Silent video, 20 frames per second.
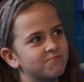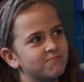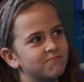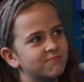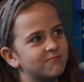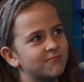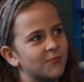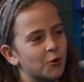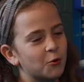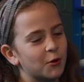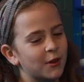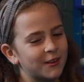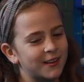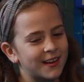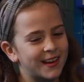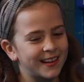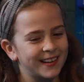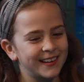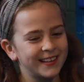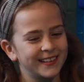In
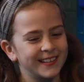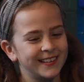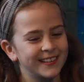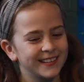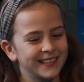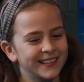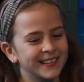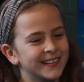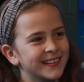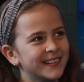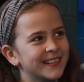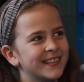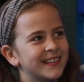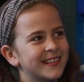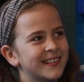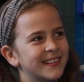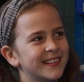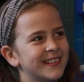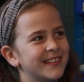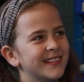fact, they don't do very
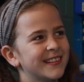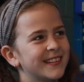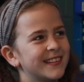much at all